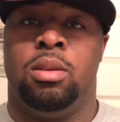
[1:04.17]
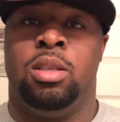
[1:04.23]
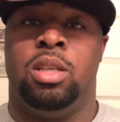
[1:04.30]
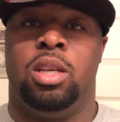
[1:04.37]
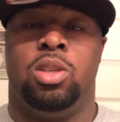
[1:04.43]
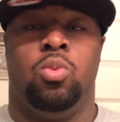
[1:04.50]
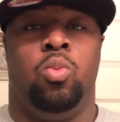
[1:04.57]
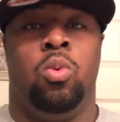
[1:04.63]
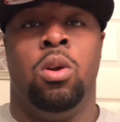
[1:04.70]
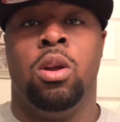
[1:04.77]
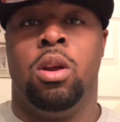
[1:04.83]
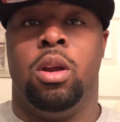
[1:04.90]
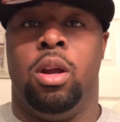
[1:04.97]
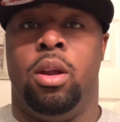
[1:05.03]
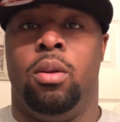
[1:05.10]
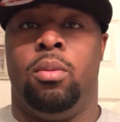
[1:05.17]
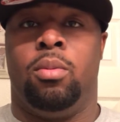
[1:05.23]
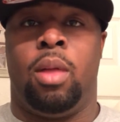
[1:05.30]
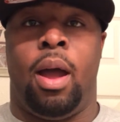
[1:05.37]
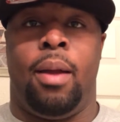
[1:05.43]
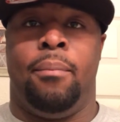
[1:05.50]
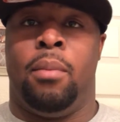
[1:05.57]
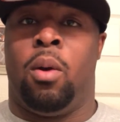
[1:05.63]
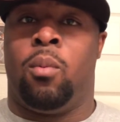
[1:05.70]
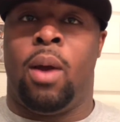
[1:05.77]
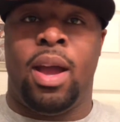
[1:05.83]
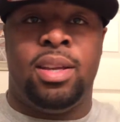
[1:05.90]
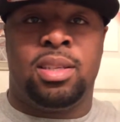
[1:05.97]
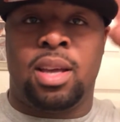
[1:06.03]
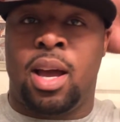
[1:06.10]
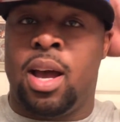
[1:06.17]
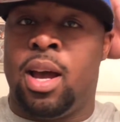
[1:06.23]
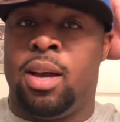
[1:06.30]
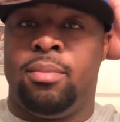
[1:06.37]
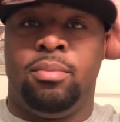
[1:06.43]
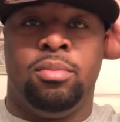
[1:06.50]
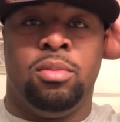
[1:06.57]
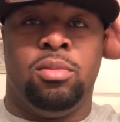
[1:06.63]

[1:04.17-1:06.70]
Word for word: it's just weird. Like my right side,